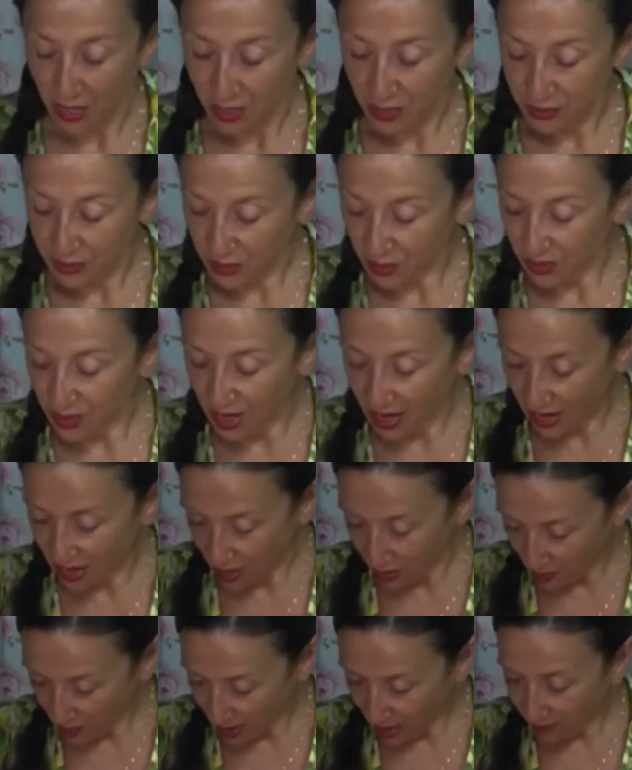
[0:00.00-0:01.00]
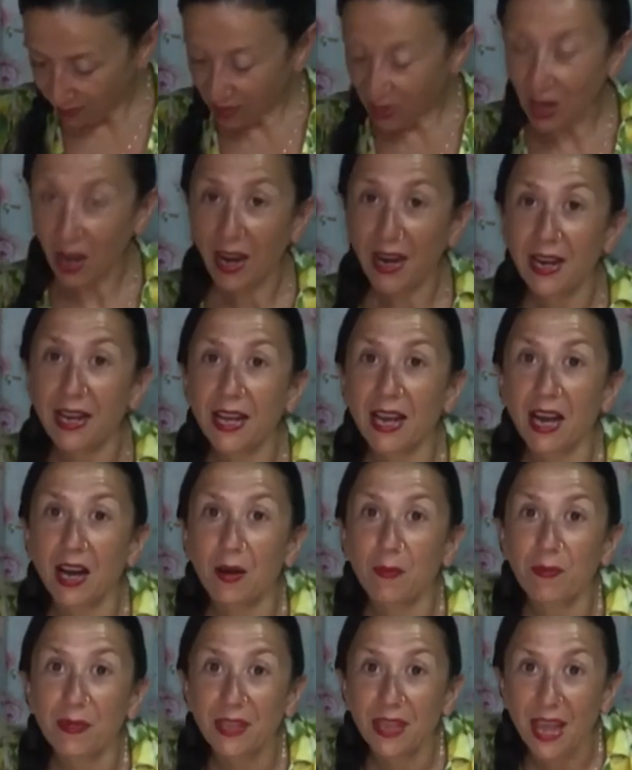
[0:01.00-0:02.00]
So now I'm lining
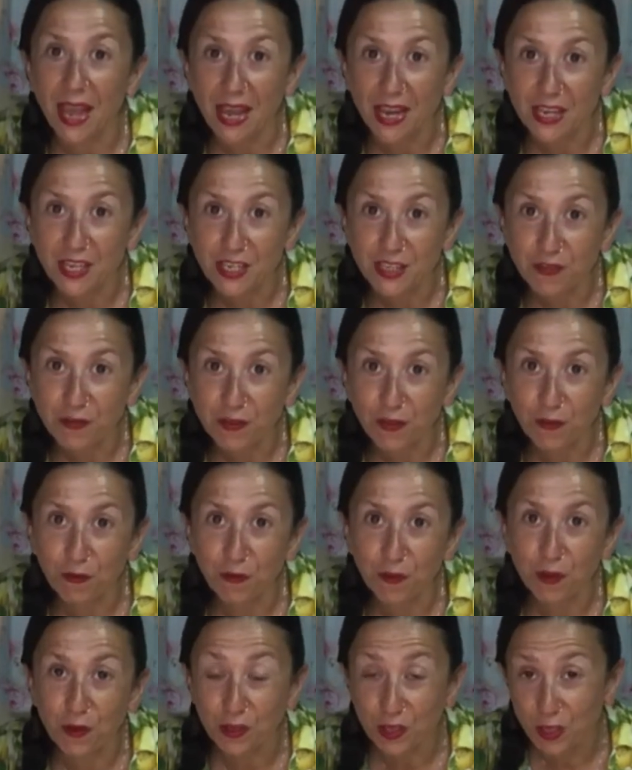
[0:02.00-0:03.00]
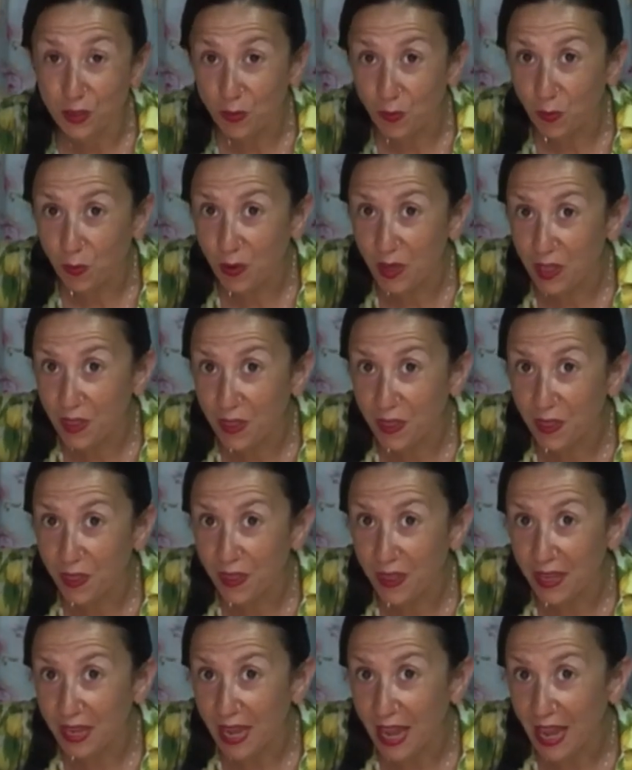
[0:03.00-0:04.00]
up the edge of the foot with
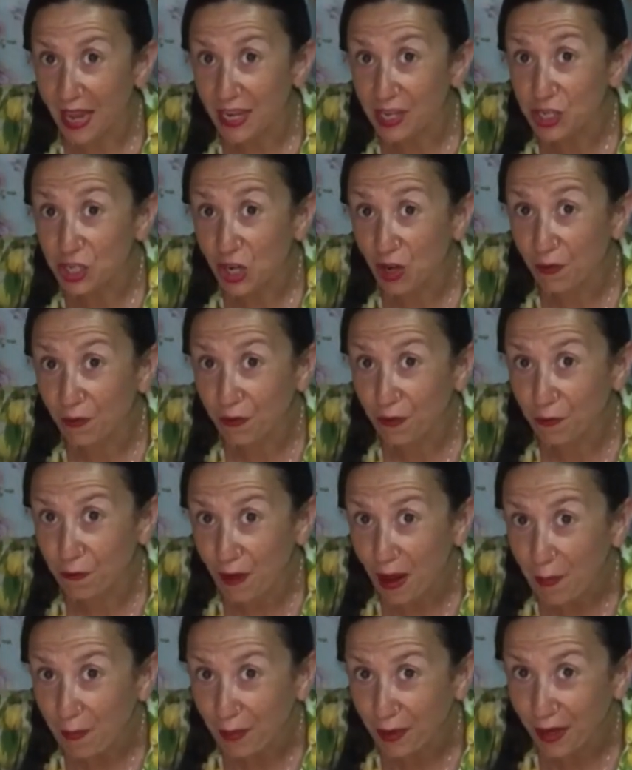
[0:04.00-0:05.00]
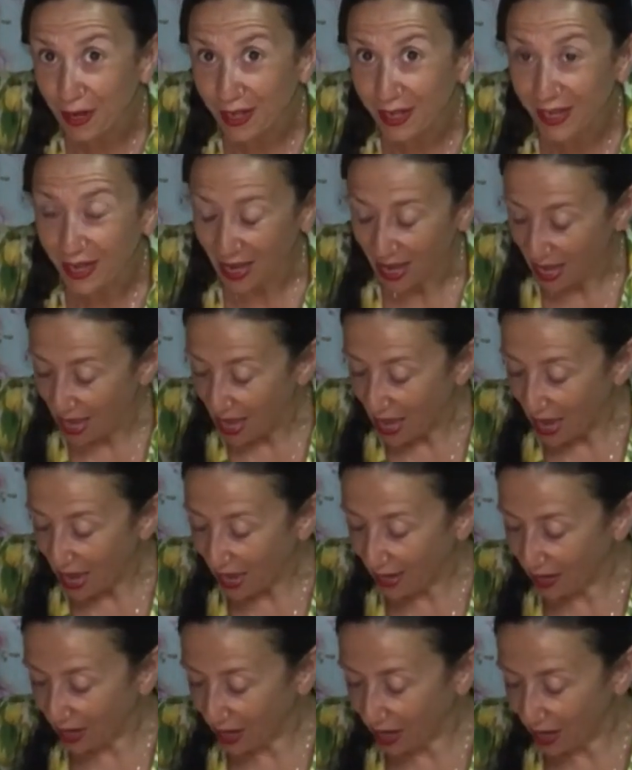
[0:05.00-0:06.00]
the edge of the fabric,
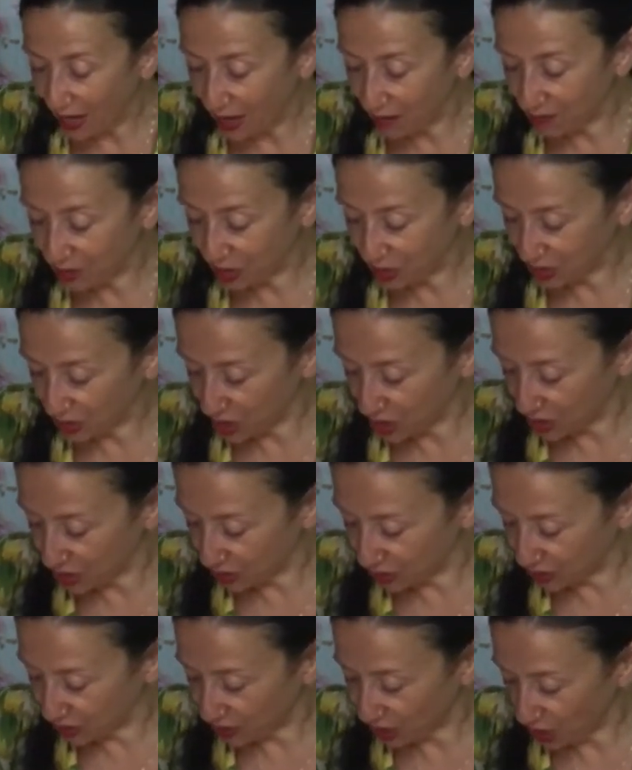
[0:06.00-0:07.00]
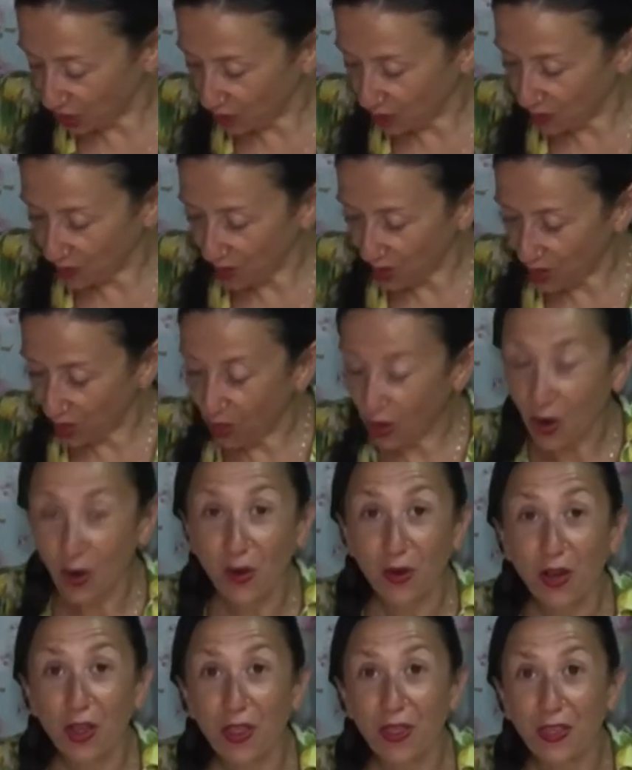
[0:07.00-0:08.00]
and I'm just going to sew
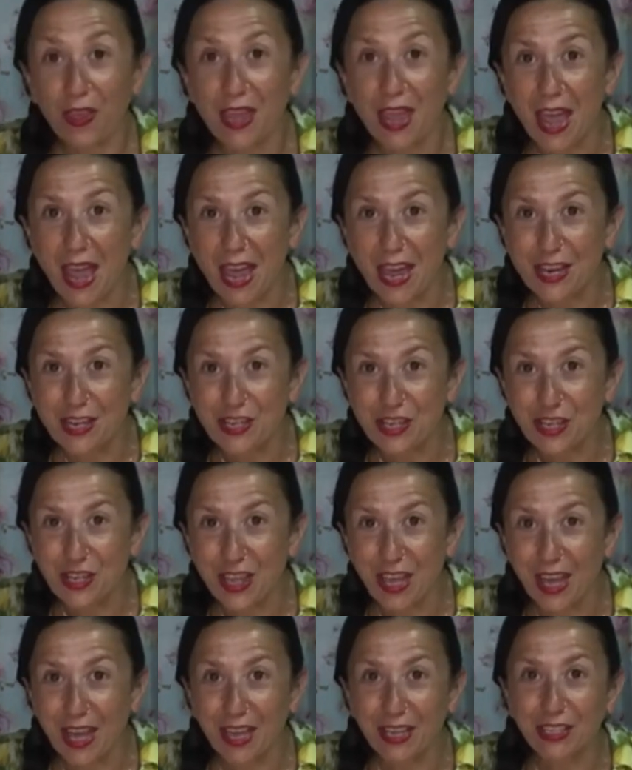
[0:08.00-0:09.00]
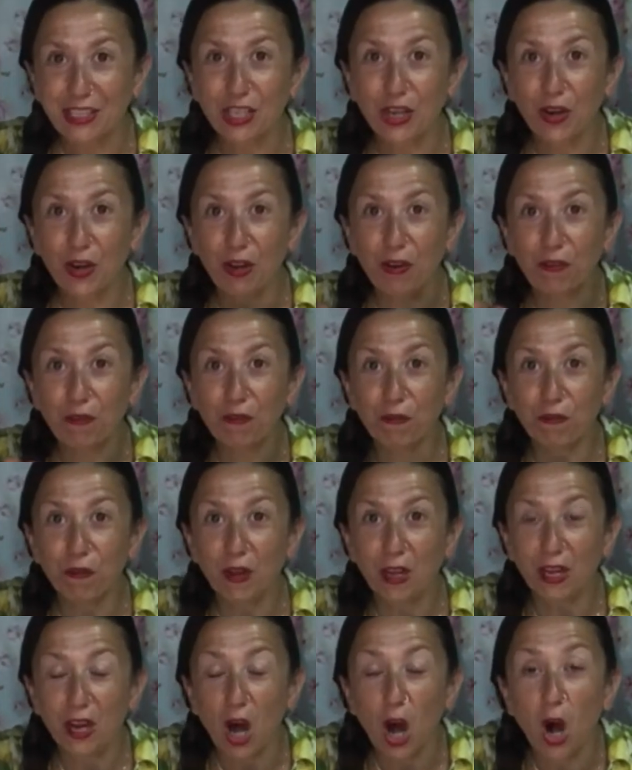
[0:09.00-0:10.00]
along the edge there so
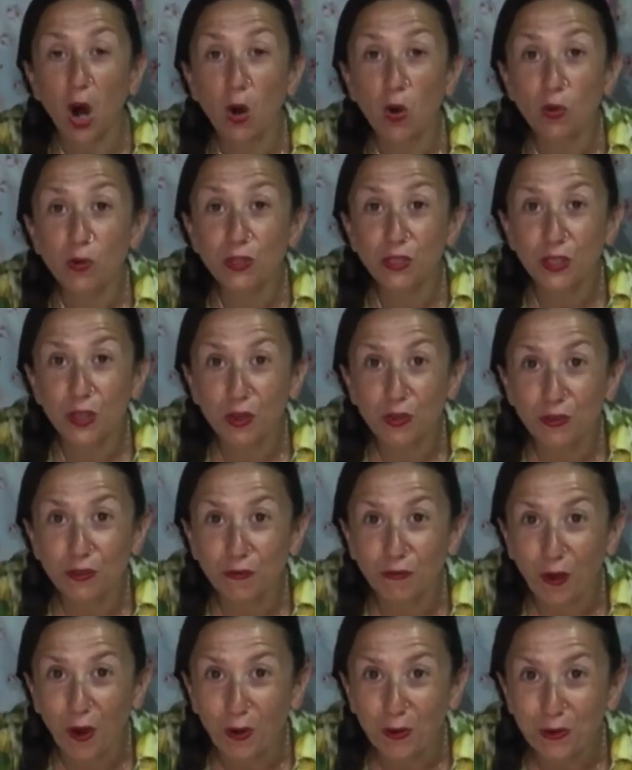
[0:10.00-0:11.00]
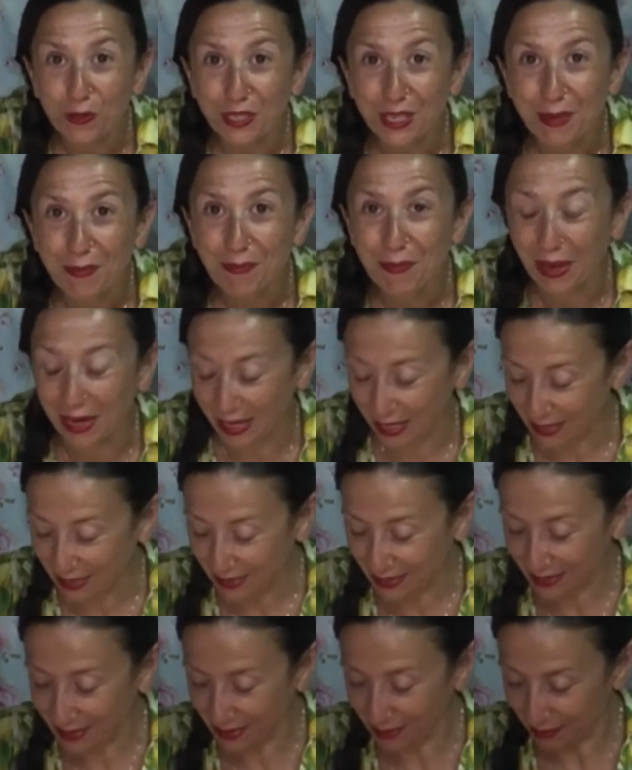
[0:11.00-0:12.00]
it holds those folds in
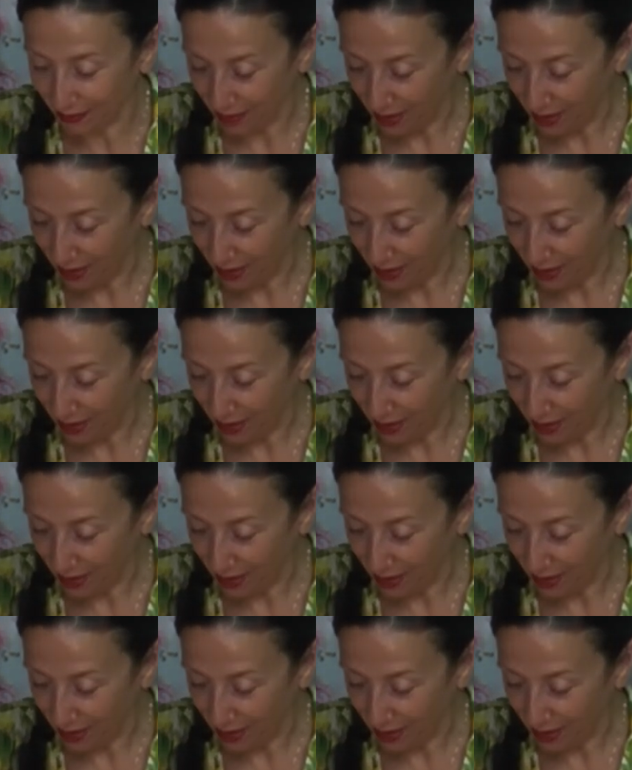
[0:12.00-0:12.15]
place.